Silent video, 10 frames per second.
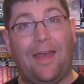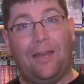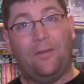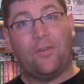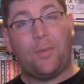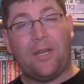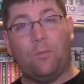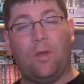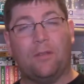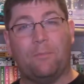Hello everybody,
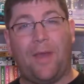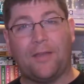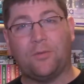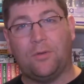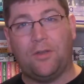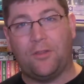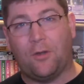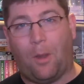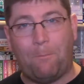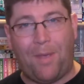welcome back to
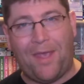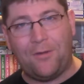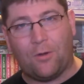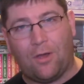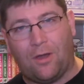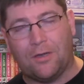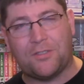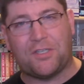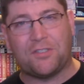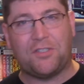another Pandora
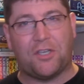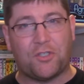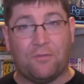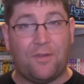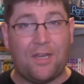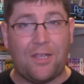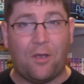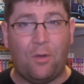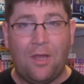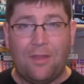Hearts discussion video.